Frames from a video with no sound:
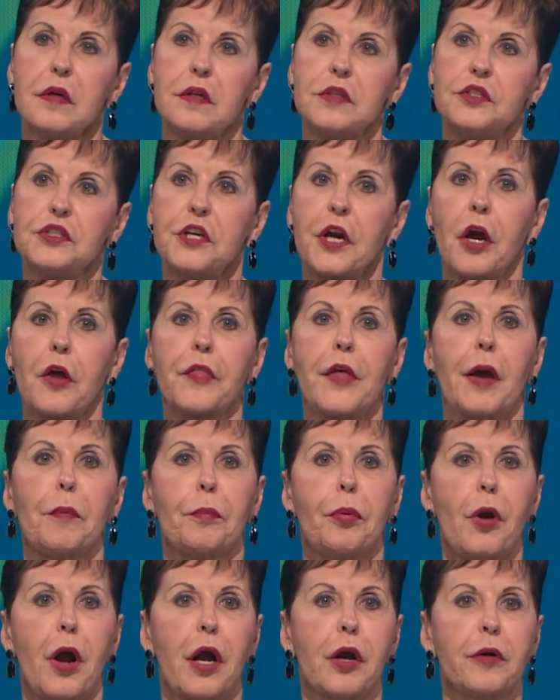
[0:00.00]
Share that
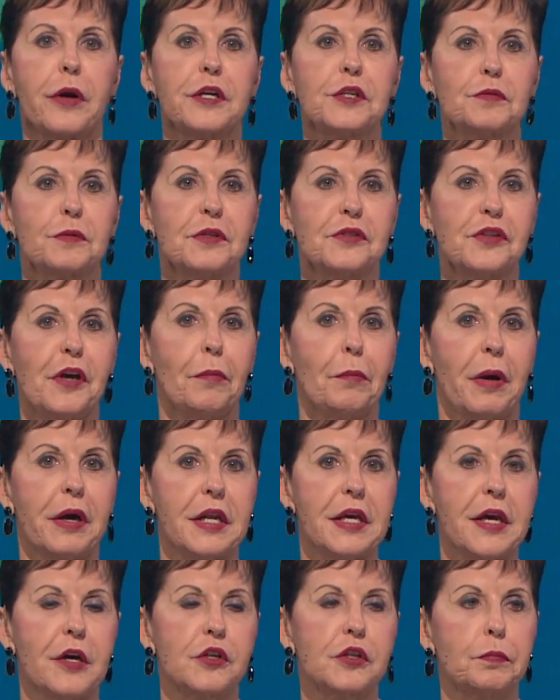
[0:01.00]
progress with
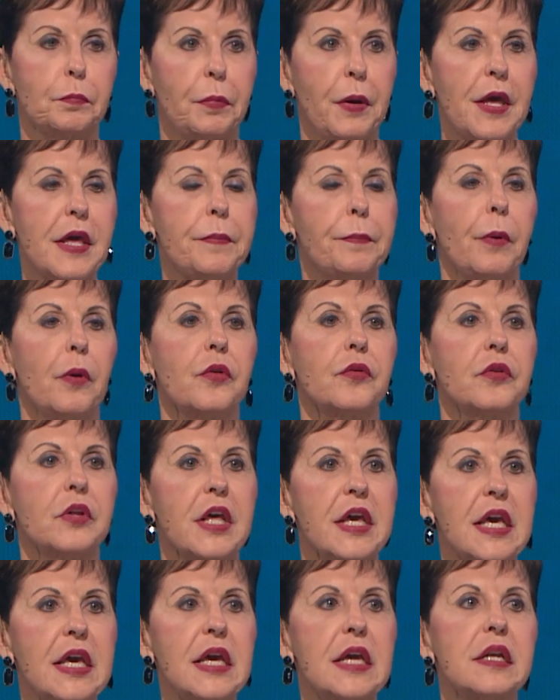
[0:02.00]
somebody else. People
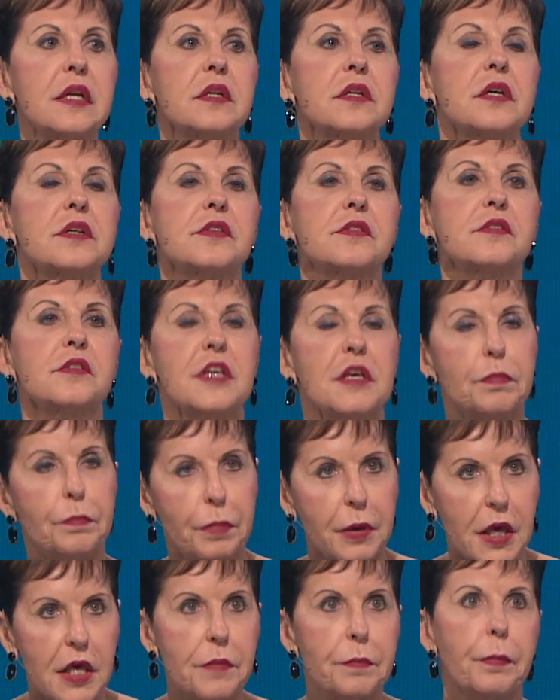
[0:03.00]
need to see
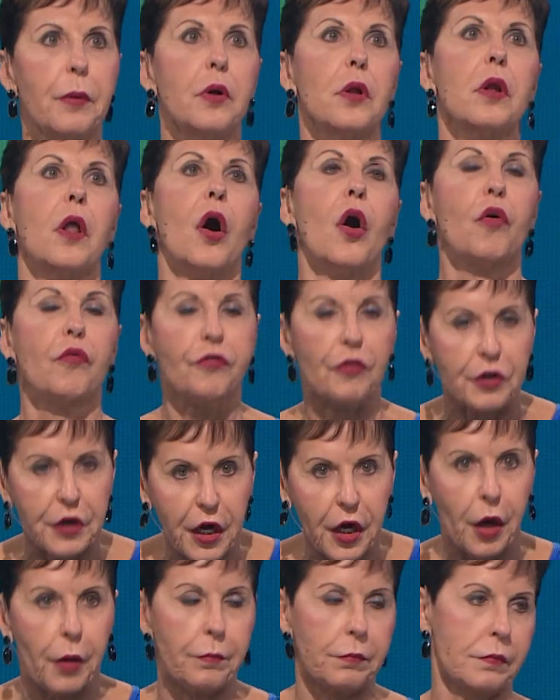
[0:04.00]
people
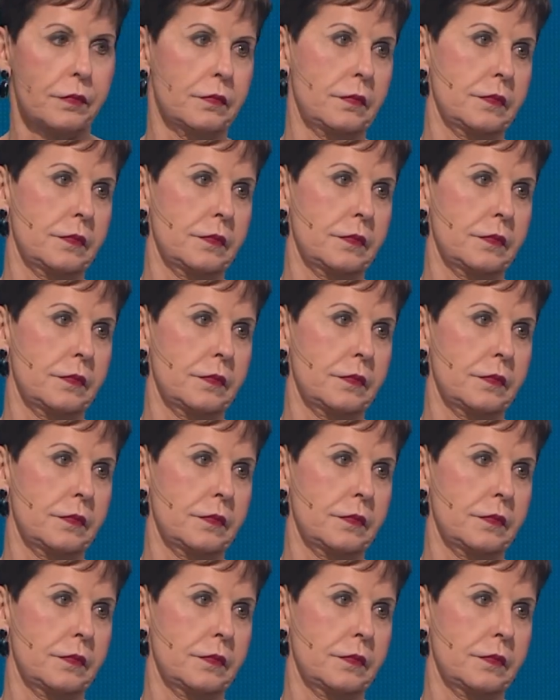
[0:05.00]
overcome.